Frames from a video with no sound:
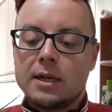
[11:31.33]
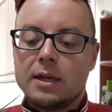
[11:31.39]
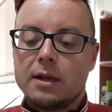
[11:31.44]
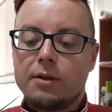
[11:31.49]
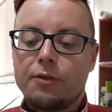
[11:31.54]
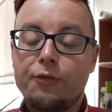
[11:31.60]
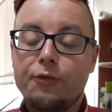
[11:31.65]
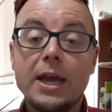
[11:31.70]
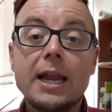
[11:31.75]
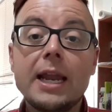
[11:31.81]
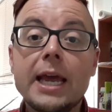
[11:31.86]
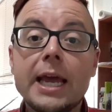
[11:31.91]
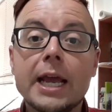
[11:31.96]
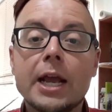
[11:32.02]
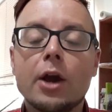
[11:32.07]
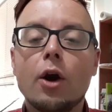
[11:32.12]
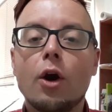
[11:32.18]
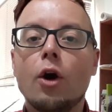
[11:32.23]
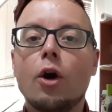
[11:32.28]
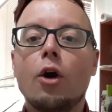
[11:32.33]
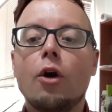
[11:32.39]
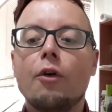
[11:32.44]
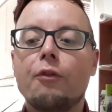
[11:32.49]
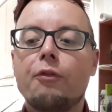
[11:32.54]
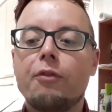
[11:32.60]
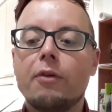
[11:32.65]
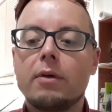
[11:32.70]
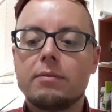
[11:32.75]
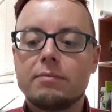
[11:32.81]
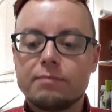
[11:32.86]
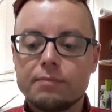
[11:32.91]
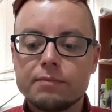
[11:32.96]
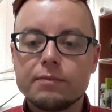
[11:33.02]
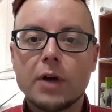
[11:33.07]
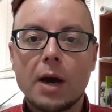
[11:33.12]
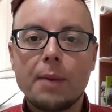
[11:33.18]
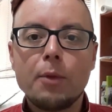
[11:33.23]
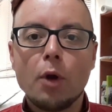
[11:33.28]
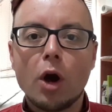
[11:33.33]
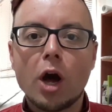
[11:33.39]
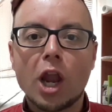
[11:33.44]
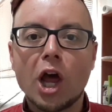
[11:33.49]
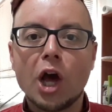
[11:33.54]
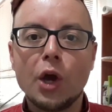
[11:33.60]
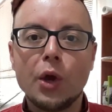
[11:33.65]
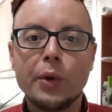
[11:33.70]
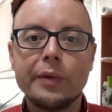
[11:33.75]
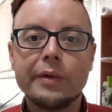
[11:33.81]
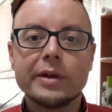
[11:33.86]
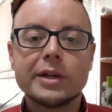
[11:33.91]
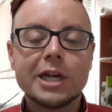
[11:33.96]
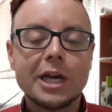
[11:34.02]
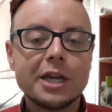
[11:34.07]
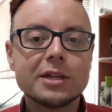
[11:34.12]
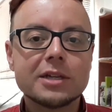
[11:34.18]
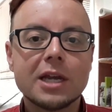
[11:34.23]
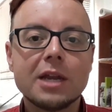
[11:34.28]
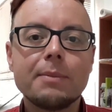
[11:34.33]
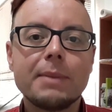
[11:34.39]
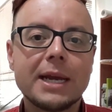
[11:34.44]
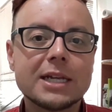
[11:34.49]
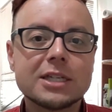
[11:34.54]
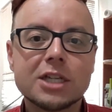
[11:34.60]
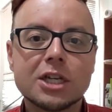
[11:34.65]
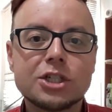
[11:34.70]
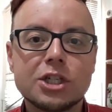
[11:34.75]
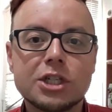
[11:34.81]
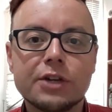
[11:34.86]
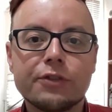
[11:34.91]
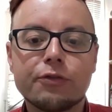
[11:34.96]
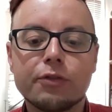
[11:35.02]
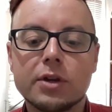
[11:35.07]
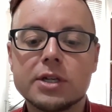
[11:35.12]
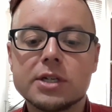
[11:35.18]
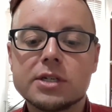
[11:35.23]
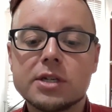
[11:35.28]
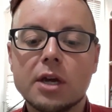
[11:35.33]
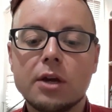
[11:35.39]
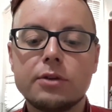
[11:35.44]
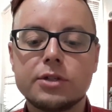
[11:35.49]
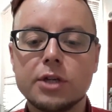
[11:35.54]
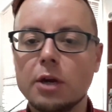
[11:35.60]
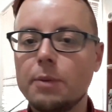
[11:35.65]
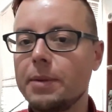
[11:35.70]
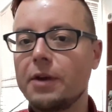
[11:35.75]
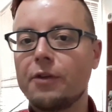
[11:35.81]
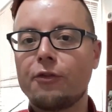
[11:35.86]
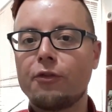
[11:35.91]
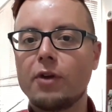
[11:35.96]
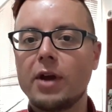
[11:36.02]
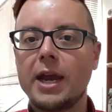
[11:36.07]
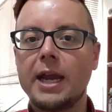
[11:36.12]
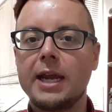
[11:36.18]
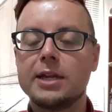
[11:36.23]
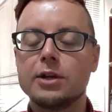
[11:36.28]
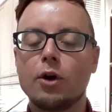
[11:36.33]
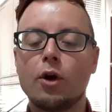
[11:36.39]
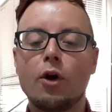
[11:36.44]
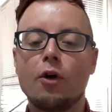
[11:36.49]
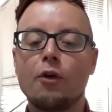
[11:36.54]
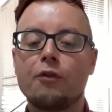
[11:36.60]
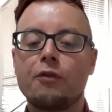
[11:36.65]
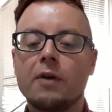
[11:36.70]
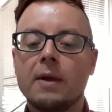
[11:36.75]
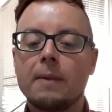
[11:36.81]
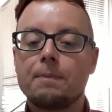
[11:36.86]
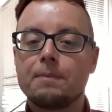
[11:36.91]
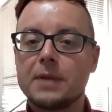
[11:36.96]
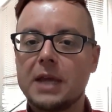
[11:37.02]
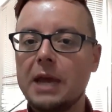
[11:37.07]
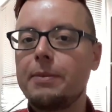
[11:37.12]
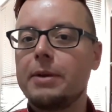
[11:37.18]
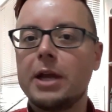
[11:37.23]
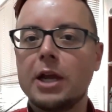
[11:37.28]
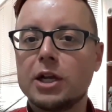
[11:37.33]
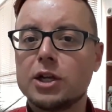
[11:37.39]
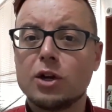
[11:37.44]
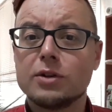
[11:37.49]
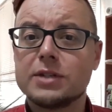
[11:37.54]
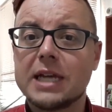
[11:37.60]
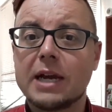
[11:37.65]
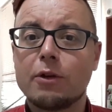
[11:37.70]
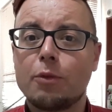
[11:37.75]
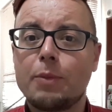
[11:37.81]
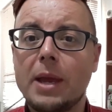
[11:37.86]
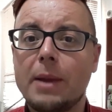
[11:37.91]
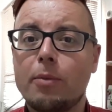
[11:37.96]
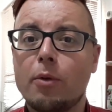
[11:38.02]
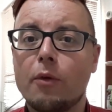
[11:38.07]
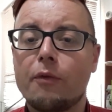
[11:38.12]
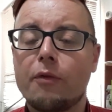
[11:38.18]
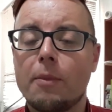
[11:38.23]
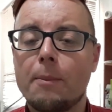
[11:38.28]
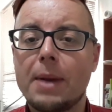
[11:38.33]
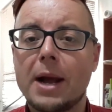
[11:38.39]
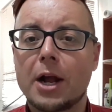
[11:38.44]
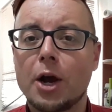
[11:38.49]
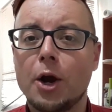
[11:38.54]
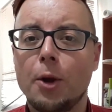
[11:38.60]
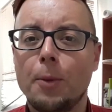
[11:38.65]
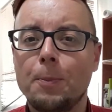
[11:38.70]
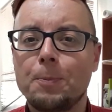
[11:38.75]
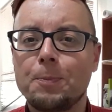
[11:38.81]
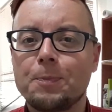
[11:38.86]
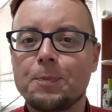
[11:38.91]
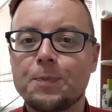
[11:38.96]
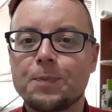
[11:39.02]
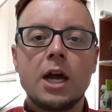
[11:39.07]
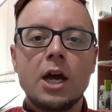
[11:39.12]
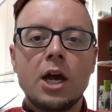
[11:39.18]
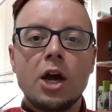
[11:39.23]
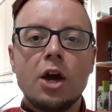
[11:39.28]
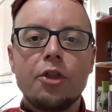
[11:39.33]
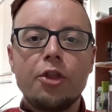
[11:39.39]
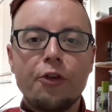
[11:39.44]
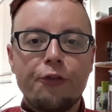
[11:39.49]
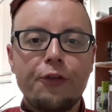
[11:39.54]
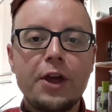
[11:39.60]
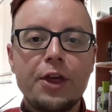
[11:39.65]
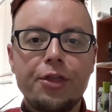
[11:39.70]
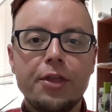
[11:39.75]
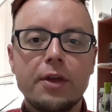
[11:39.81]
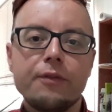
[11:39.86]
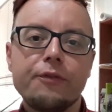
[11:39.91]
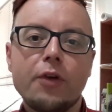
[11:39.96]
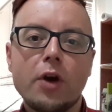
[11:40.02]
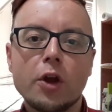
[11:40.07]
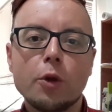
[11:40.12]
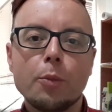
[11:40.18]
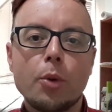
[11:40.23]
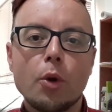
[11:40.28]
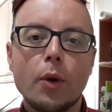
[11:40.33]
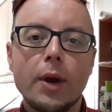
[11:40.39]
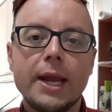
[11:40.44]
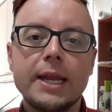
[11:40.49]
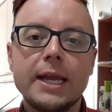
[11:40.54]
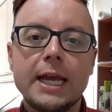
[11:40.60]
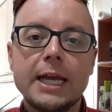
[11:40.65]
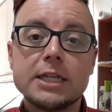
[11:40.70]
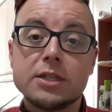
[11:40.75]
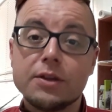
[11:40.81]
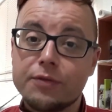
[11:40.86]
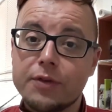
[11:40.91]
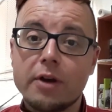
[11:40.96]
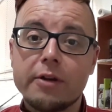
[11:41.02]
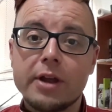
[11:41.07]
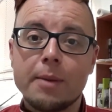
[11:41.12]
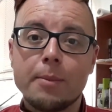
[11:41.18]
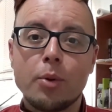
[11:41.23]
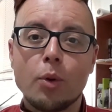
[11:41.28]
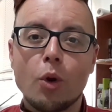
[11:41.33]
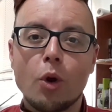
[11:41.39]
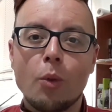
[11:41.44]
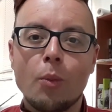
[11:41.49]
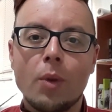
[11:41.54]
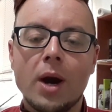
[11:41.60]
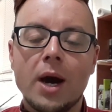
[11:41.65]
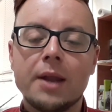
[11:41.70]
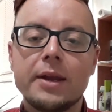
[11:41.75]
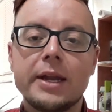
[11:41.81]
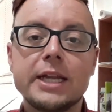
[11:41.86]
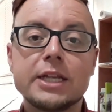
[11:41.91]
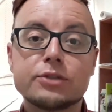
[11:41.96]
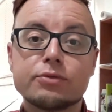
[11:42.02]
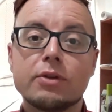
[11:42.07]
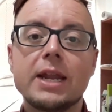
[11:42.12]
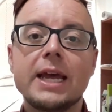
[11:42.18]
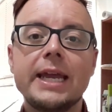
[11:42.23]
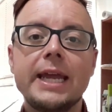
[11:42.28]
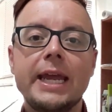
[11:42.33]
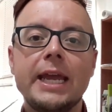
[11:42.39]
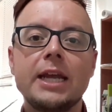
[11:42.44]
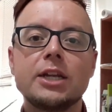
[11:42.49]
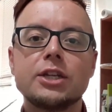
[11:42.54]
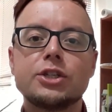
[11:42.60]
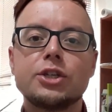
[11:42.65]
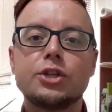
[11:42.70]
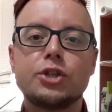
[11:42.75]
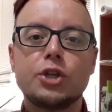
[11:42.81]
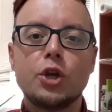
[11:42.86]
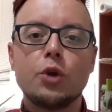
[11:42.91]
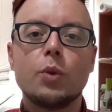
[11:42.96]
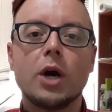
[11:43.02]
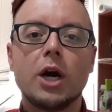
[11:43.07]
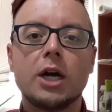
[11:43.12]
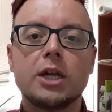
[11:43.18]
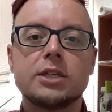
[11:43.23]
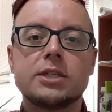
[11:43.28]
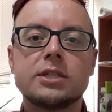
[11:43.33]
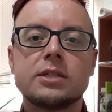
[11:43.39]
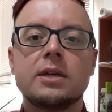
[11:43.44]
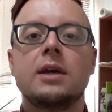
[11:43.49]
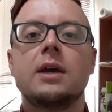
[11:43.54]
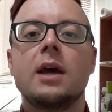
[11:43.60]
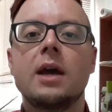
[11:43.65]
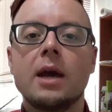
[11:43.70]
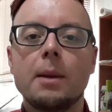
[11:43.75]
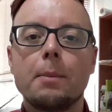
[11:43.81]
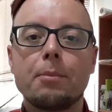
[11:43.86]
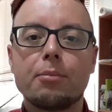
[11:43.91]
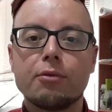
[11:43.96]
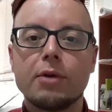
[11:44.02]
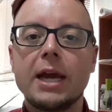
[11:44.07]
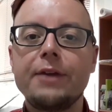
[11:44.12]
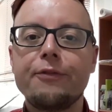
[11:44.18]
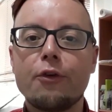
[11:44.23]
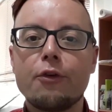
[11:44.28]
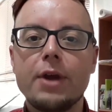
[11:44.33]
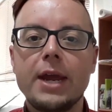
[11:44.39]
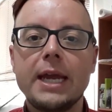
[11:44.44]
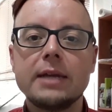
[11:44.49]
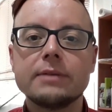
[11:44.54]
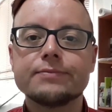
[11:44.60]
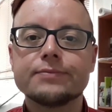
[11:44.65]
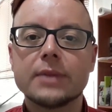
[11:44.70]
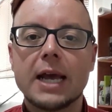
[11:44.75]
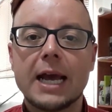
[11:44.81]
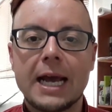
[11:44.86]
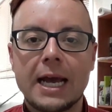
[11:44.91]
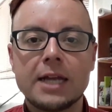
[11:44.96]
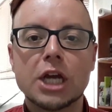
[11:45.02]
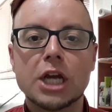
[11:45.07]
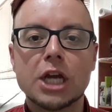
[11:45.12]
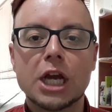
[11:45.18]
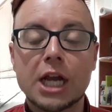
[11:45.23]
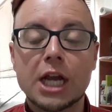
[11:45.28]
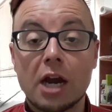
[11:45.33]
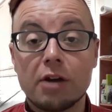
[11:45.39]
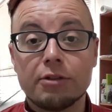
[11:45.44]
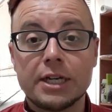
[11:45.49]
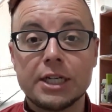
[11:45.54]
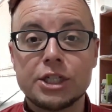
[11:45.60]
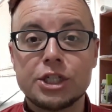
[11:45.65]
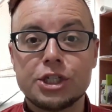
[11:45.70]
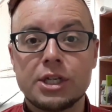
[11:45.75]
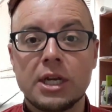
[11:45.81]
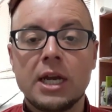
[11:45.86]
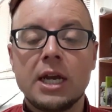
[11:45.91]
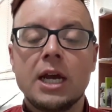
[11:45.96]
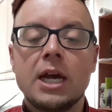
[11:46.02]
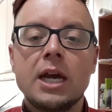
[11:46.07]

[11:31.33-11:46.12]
feeling of I'm not alone can make such a difference. So don't be afraid of keeping in contact with people from back home. The fifth and final point is a very important one, and it's relating to two words: bravery and courage.